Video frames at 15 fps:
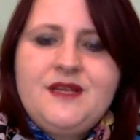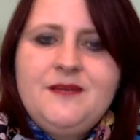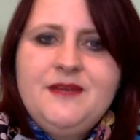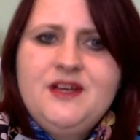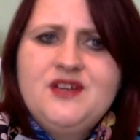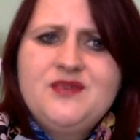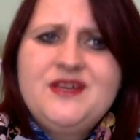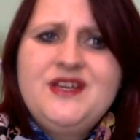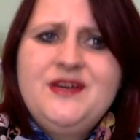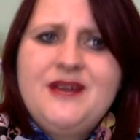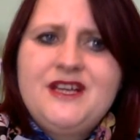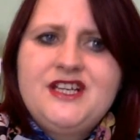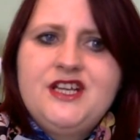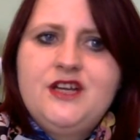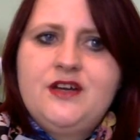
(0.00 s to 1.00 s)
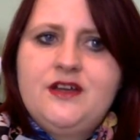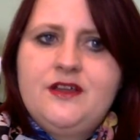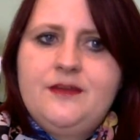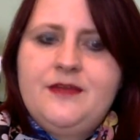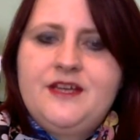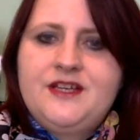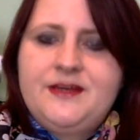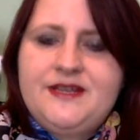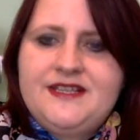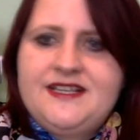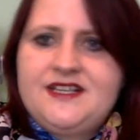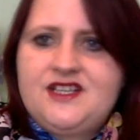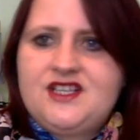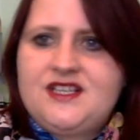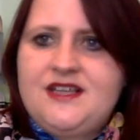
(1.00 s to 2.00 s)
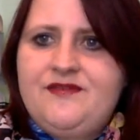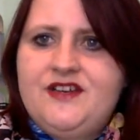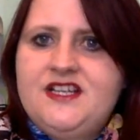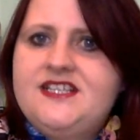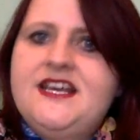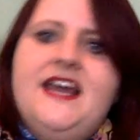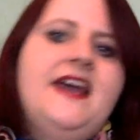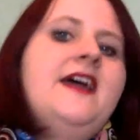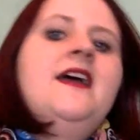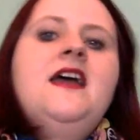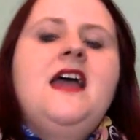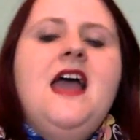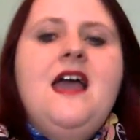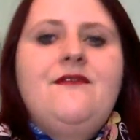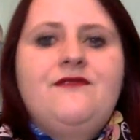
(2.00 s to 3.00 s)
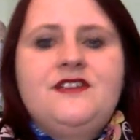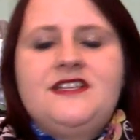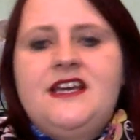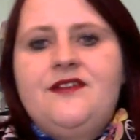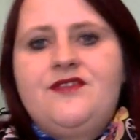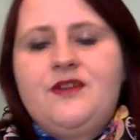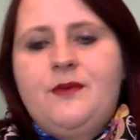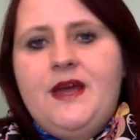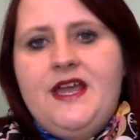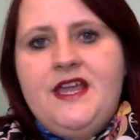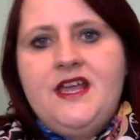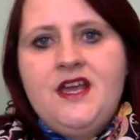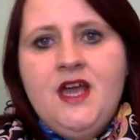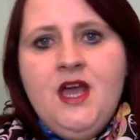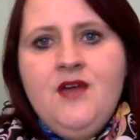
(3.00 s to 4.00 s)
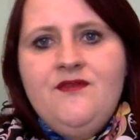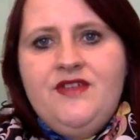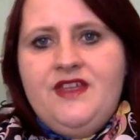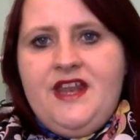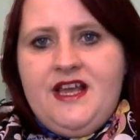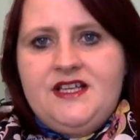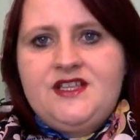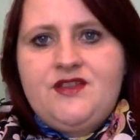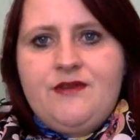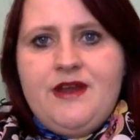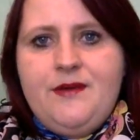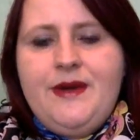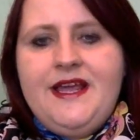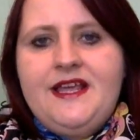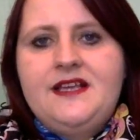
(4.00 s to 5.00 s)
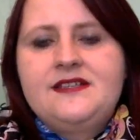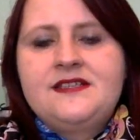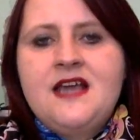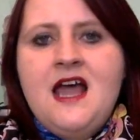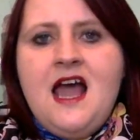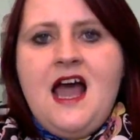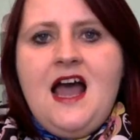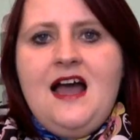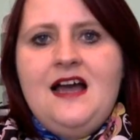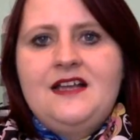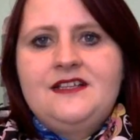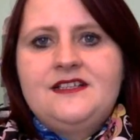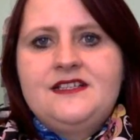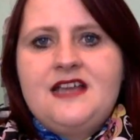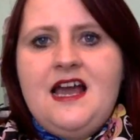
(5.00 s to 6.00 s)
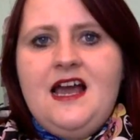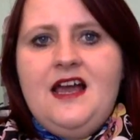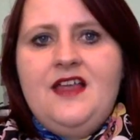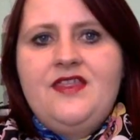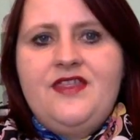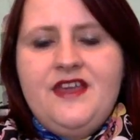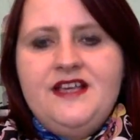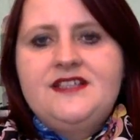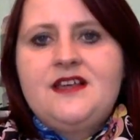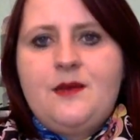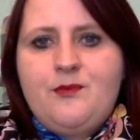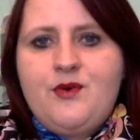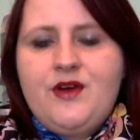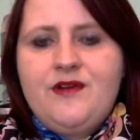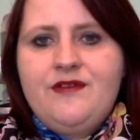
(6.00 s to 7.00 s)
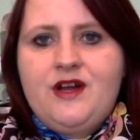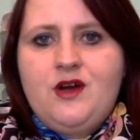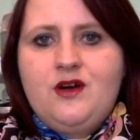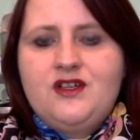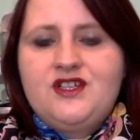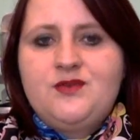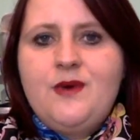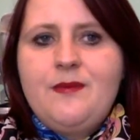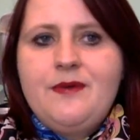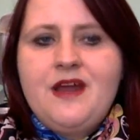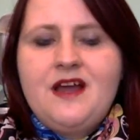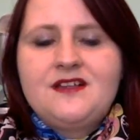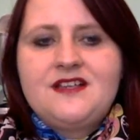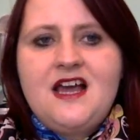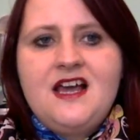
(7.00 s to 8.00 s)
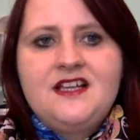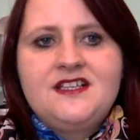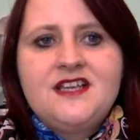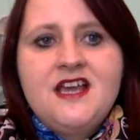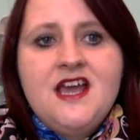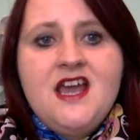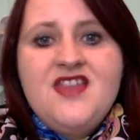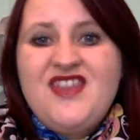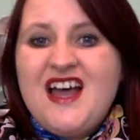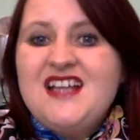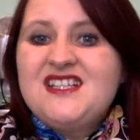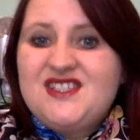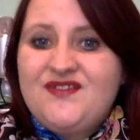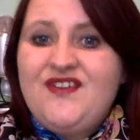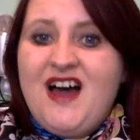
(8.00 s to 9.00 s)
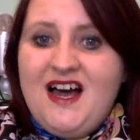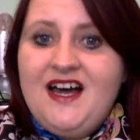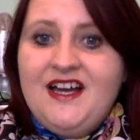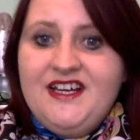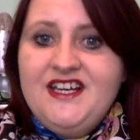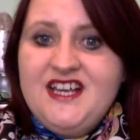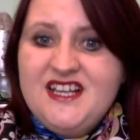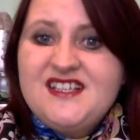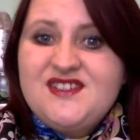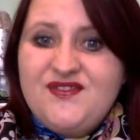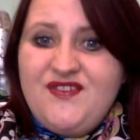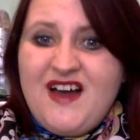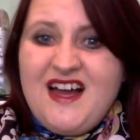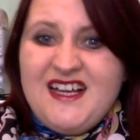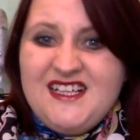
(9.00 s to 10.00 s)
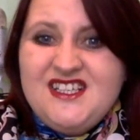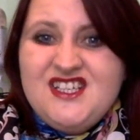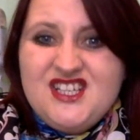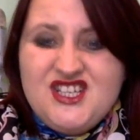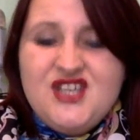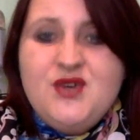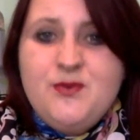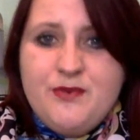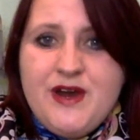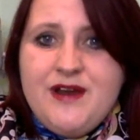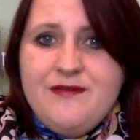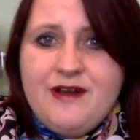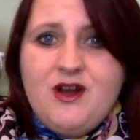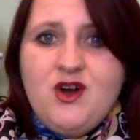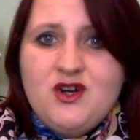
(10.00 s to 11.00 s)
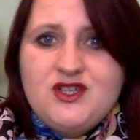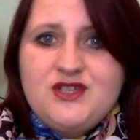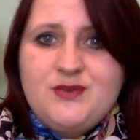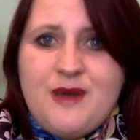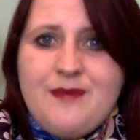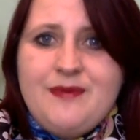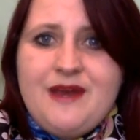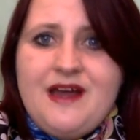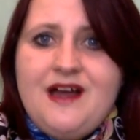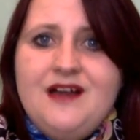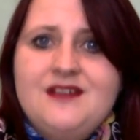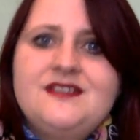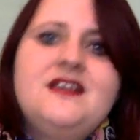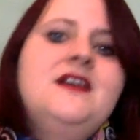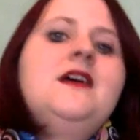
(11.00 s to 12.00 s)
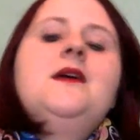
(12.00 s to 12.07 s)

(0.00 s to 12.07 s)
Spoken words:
because when you actually look at them, they're doing 6 or 7 a day, every day of the week for the next 3 weeks. And these are pre-recorded webinars. And that's fine. It's fine to do pre-recorded webinars.